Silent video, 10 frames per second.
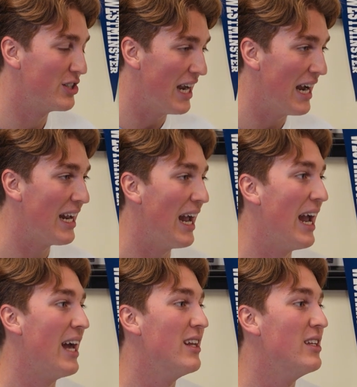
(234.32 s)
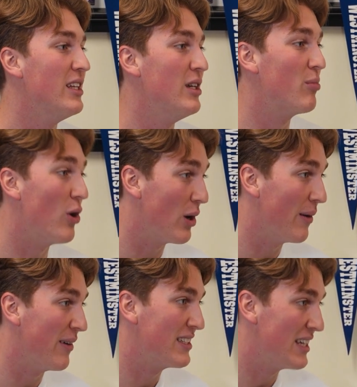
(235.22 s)
Check and the
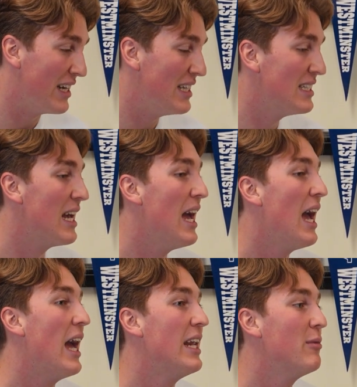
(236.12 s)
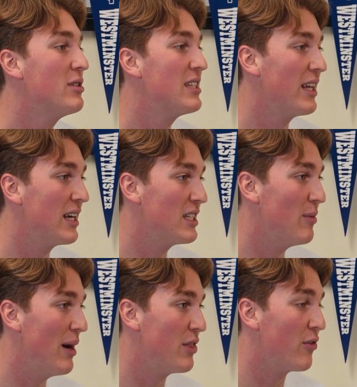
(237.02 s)
program of studies, and he was telling us
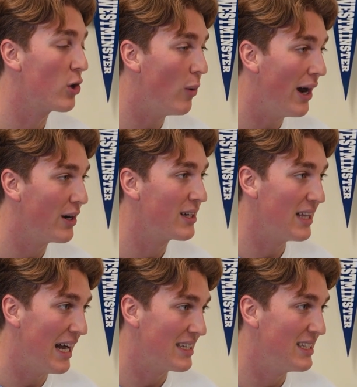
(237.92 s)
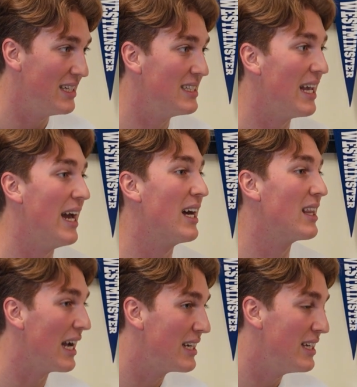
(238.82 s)
about the required classes and
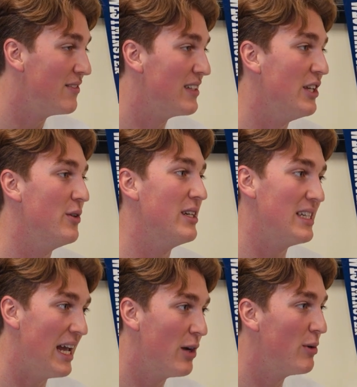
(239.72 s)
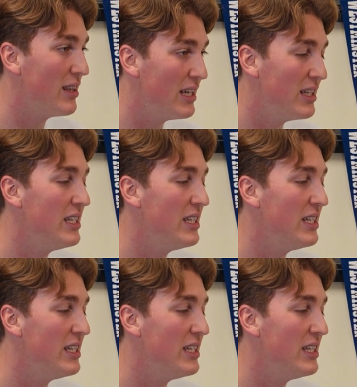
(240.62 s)
electives that you can take within